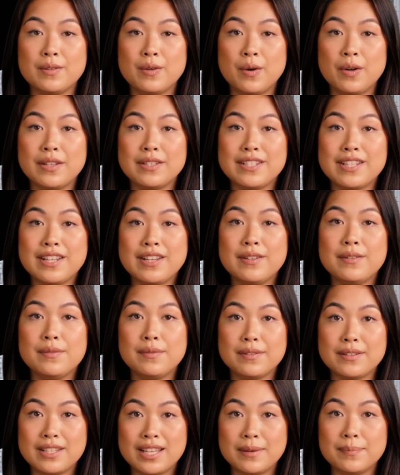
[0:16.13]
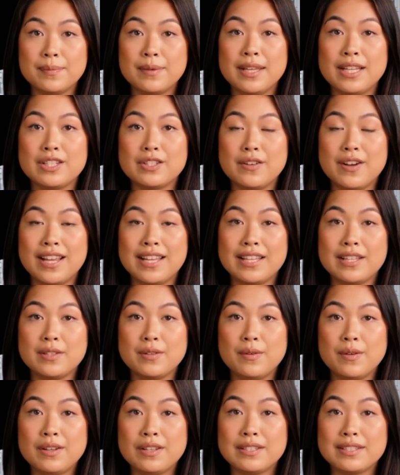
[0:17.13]
Core 2, Complete Training
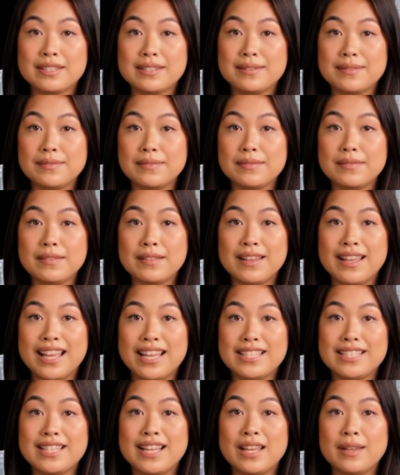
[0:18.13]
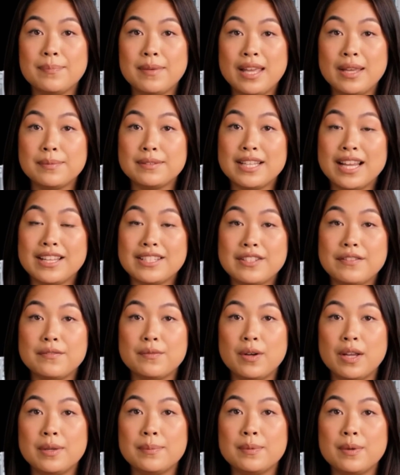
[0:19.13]
Course. Exam Objective
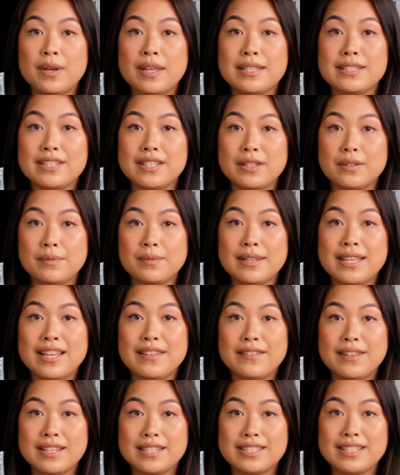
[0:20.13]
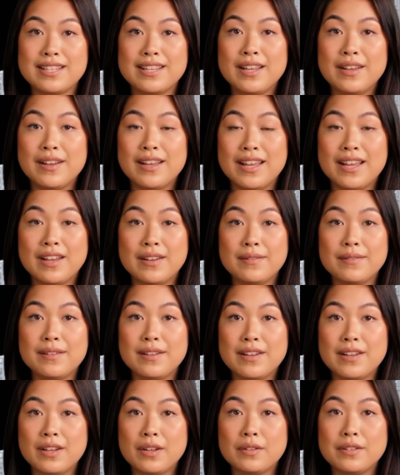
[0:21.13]
1.2 Given a scenario,
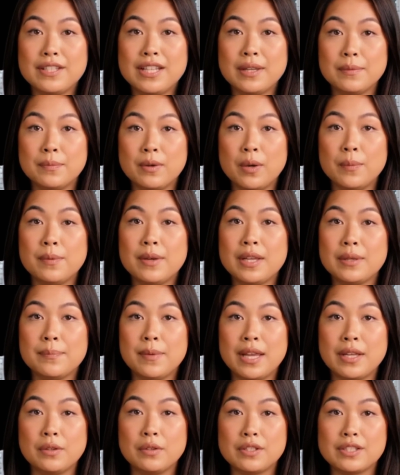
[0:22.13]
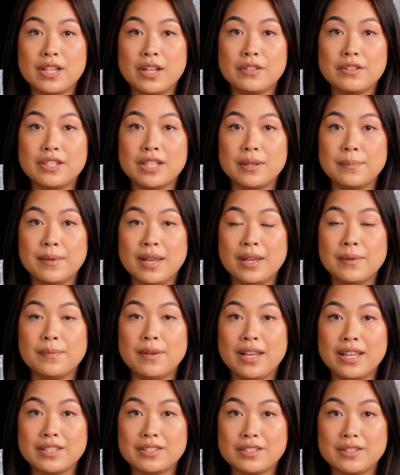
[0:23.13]
use the appropriate Microsoft command
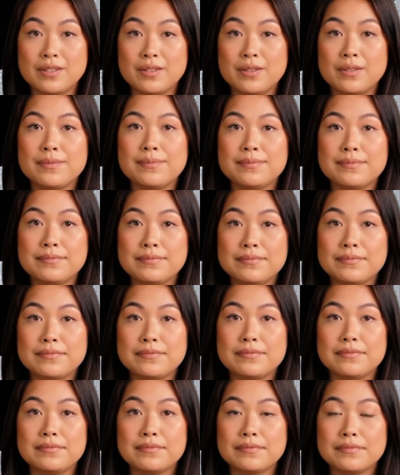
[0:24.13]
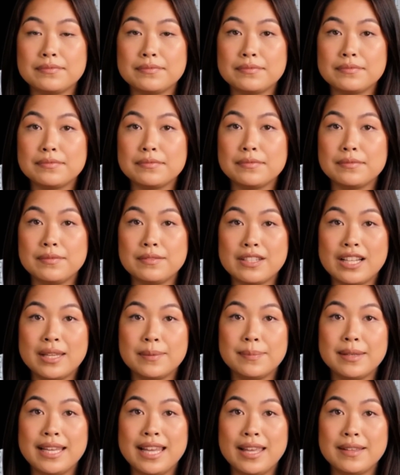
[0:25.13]
line tool.
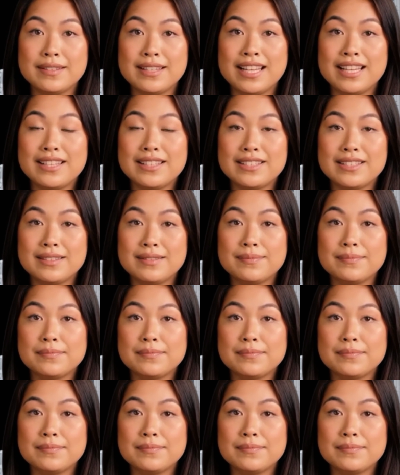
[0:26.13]
GP Update